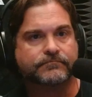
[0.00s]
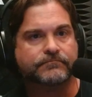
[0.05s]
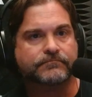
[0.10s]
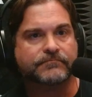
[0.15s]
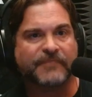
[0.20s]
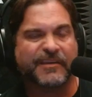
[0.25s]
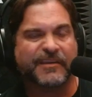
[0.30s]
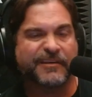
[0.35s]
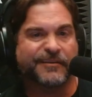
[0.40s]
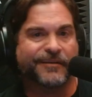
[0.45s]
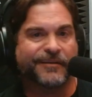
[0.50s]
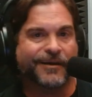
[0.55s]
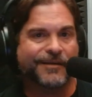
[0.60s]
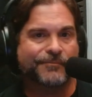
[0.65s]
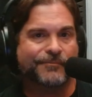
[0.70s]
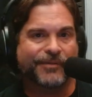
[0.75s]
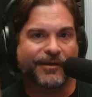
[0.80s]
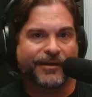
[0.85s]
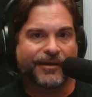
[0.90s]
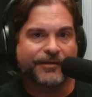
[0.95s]
get an
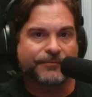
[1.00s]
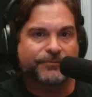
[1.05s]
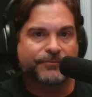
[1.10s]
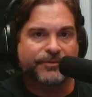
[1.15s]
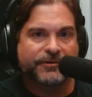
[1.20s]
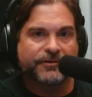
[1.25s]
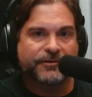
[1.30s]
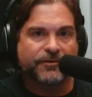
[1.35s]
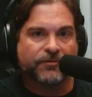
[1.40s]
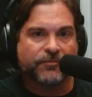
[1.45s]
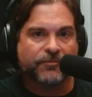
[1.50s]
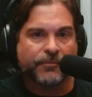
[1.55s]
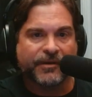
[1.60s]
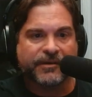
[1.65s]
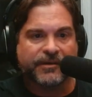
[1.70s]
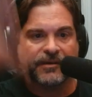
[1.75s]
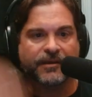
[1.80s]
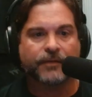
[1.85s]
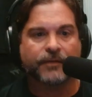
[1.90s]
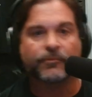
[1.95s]
iPad and put it over my
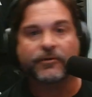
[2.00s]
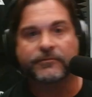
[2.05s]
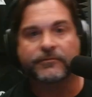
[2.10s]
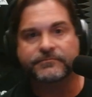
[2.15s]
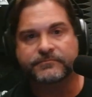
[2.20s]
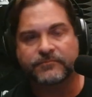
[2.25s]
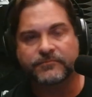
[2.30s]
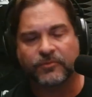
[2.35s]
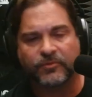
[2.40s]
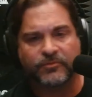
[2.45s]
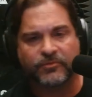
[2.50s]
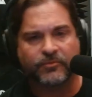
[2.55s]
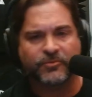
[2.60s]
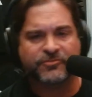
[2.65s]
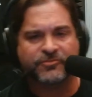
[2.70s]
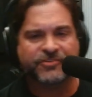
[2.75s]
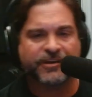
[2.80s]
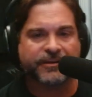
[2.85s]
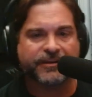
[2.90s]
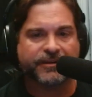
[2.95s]
camera. We'll, we'll
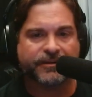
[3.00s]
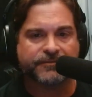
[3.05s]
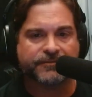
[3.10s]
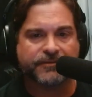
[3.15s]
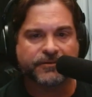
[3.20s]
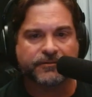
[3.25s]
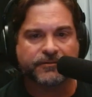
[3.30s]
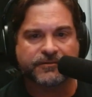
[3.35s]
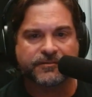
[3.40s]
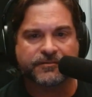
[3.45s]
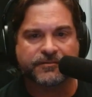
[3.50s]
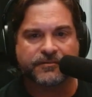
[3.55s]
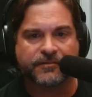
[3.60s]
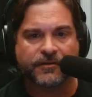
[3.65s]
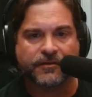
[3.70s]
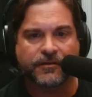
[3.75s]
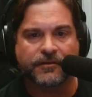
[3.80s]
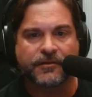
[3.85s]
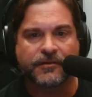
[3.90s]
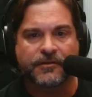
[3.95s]
check it out though. This is
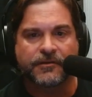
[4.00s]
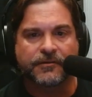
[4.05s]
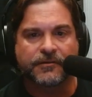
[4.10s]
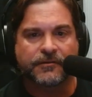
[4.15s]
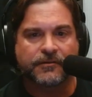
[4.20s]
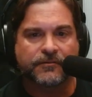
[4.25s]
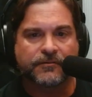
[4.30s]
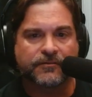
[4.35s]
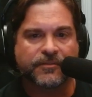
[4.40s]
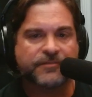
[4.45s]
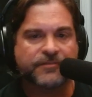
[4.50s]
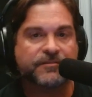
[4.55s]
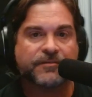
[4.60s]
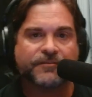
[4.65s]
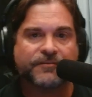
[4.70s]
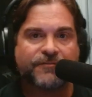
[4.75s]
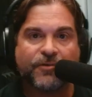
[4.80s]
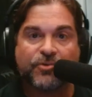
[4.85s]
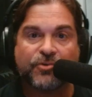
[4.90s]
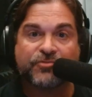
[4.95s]
a this is the
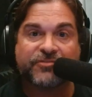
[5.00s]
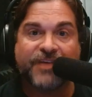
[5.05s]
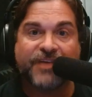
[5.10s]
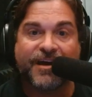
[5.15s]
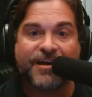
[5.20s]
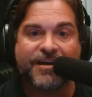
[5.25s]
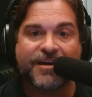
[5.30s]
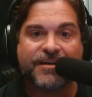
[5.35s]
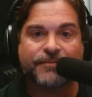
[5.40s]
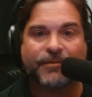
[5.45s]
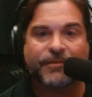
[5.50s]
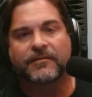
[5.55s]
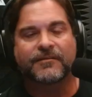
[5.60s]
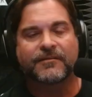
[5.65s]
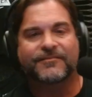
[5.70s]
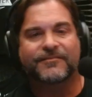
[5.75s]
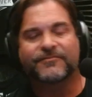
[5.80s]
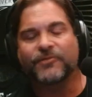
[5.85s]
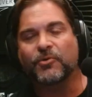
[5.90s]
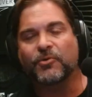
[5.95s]
first time.
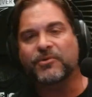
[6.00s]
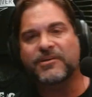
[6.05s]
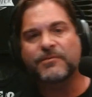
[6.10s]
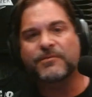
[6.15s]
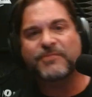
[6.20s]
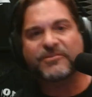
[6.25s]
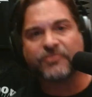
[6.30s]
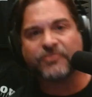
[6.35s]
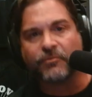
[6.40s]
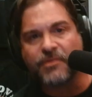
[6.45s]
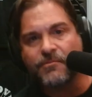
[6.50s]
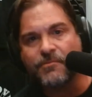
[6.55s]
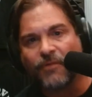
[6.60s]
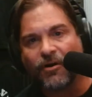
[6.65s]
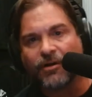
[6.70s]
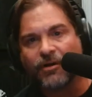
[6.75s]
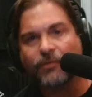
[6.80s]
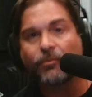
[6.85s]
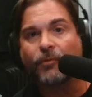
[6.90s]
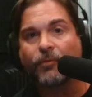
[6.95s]
Vodium is a
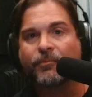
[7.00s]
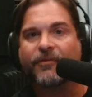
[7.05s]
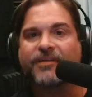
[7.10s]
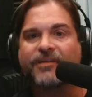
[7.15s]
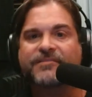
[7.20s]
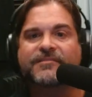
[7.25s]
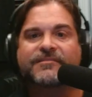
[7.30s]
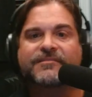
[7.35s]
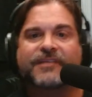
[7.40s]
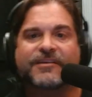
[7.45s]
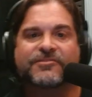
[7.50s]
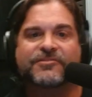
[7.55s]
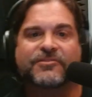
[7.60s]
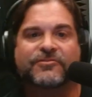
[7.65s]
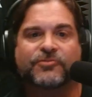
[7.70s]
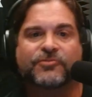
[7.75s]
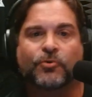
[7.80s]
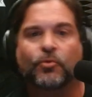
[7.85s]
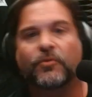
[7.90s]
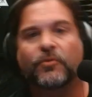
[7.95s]
remarkable presentation
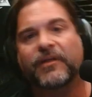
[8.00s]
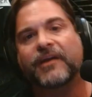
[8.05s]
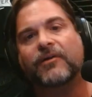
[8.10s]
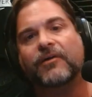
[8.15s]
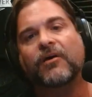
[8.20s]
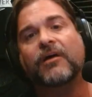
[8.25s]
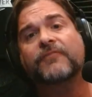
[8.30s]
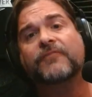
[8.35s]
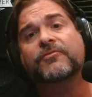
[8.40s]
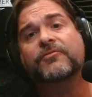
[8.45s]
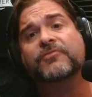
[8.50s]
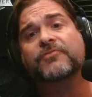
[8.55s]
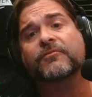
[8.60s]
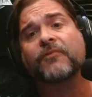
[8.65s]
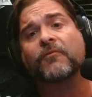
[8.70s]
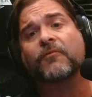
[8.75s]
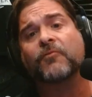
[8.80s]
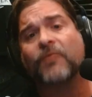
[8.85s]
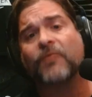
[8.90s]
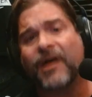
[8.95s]
tool that offers a
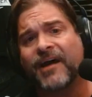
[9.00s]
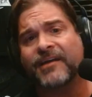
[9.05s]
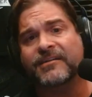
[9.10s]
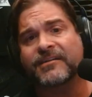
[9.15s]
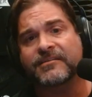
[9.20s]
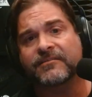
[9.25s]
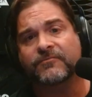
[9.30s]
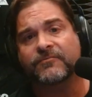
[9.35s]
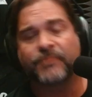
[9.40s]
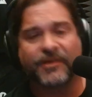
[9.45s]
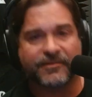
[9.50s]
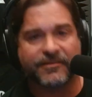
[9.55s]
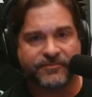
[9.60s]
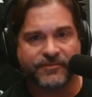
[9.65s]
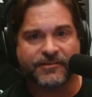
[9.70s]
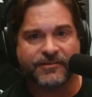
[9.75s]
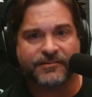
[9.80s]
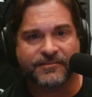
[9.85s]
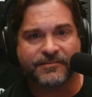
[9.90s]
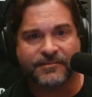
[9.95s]
variety of
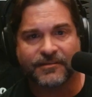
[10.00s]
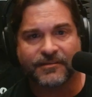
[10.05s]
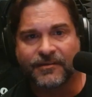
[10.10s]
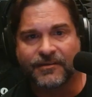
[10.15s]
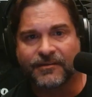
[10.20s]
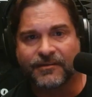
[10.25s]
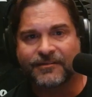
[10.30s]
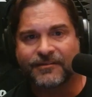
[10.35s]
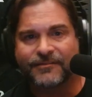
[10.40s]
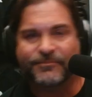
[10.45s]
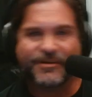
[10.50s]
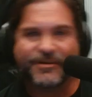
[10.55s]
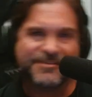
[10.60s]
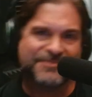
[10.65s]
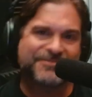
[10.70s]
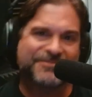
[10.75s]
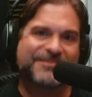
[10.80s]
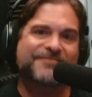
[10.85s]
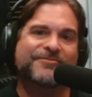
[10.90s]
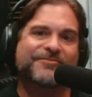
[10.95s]
benefits. By
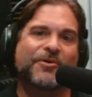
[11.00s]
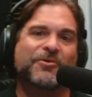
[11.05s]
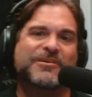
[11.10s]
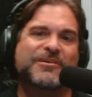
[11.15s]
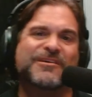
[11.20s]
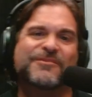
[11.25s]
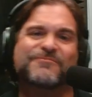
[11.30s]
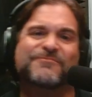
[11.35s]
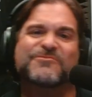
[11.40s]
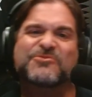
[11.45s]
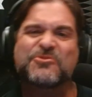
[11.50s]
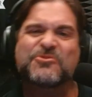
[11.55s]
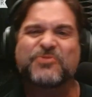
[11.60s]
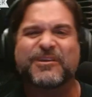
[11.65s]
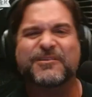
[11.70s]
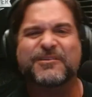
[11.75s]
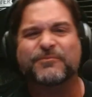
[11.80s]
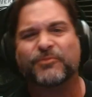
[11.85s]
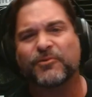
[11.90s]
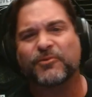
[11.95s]
using Vodium, you
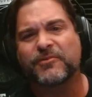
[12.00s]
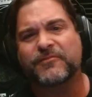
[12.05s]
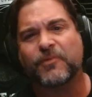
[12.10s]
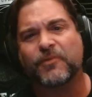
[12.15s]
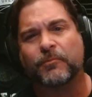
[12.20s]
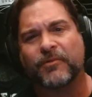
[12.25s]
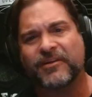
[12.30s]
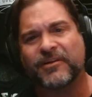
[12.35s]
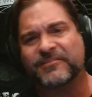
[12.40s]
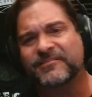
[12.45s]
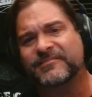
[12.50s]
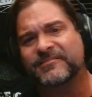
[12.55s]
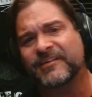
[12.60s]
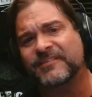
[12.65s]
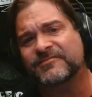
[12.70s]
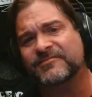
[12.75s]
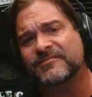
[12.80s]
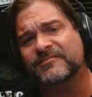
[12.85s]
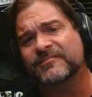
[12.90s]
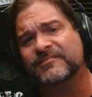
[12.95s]
can improve your
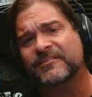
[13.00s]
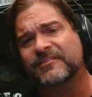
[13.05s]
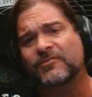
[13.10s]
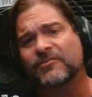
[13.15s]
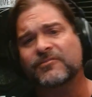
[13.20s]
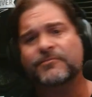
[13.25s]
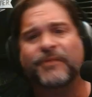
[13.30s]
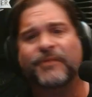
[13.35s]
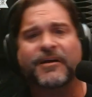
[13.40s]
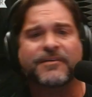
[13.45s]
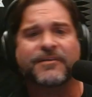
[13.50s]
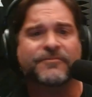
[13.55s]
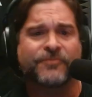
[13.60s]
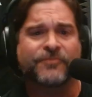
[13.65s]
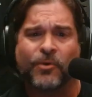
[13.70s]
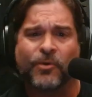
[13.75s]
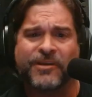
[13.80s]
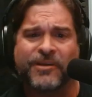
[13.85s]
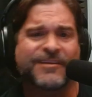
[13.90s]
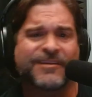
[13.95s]
presentation skills by
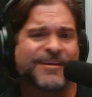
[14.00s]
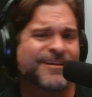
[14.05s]
avoiding